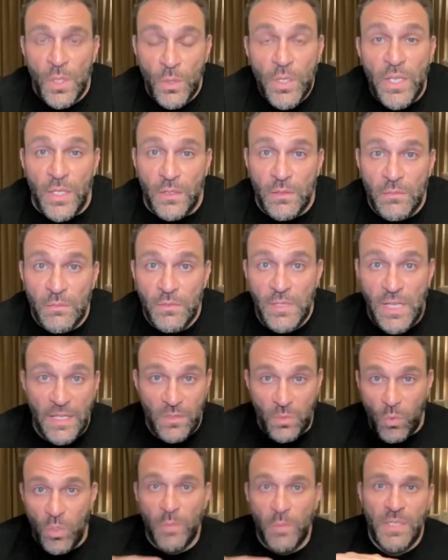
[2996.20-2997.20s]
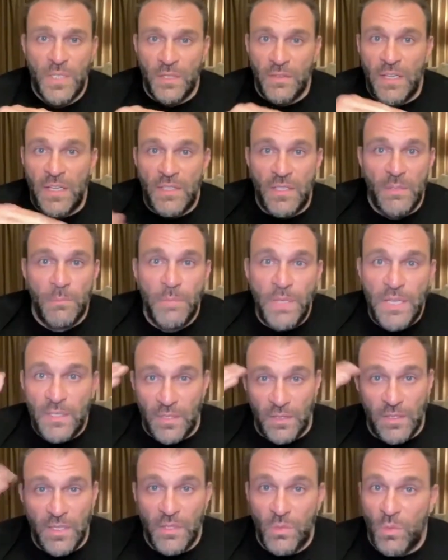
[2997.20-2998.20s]
Okay, that's what I'm saying. That's the
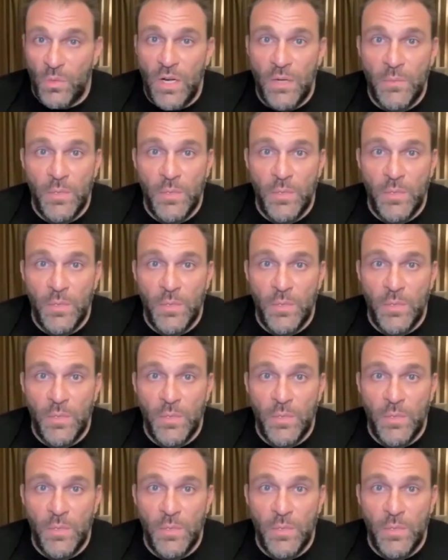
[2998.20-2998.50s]
baseline. That's what I